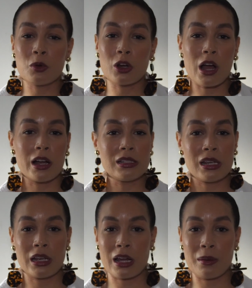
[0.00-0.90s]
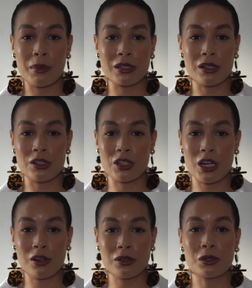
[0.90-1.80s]
more content coming to the
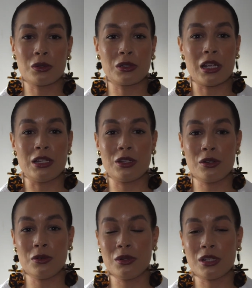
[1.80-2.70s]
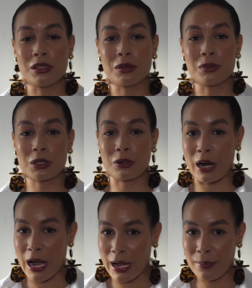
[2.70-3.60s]
channel, so stay tuned and
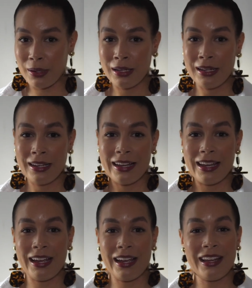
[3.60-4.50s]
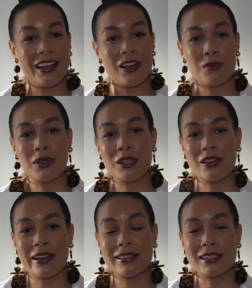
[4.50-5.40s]
subscribe. And I hope that
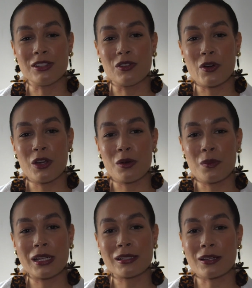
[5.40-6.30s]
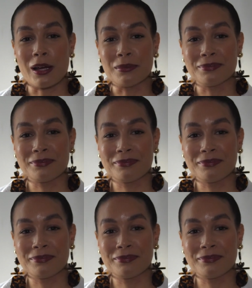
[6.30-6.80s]
you guys enjoy your week to come.